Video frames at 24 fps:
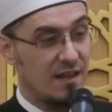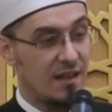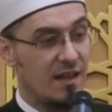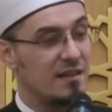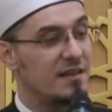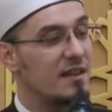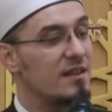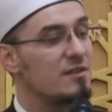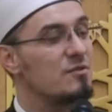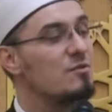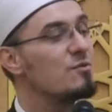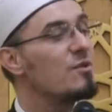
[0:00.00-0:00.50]

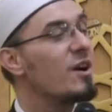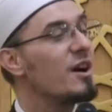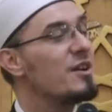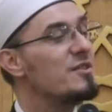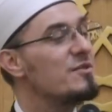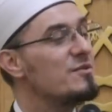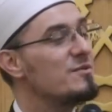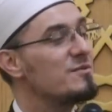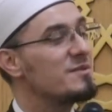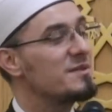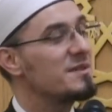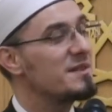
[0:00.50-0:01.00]
And then who are
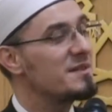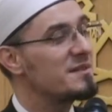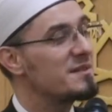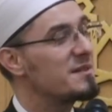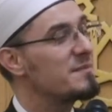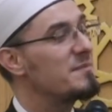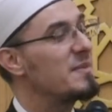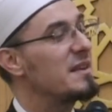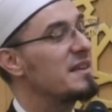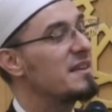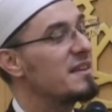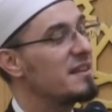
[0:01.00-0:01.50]
you since
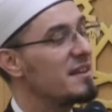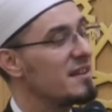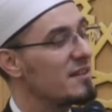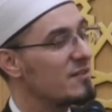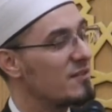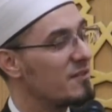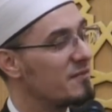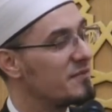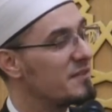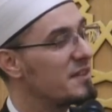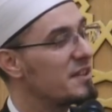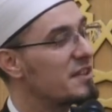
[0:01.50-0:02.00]
the
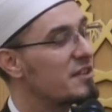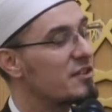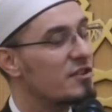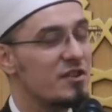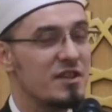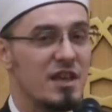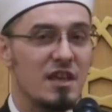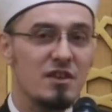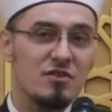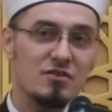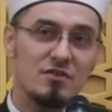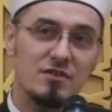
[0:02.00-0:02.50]
beginning of the
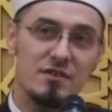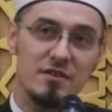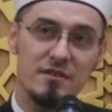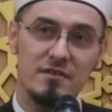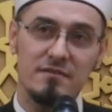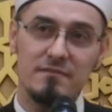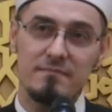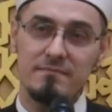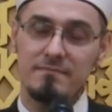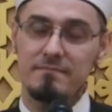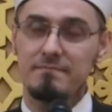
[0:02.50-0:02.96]
creation?